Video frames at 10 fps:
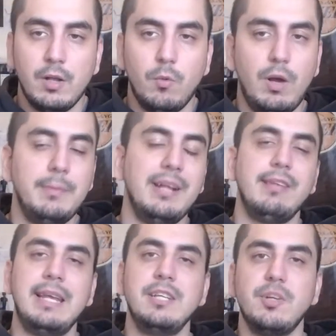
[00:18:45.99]
Well, I'm not
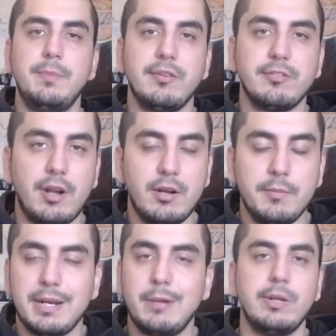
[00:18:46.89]
saying he should be a starter,
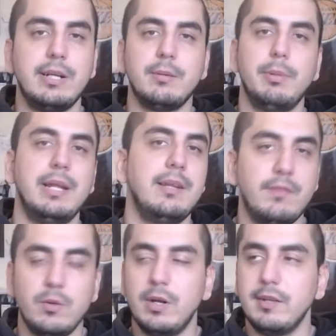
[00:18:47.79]
but I wouldn't complain if
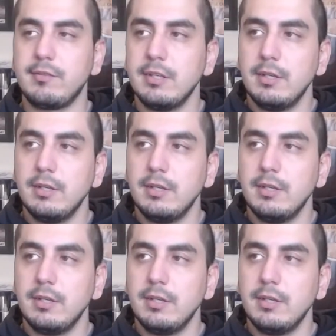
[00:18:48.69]
he was.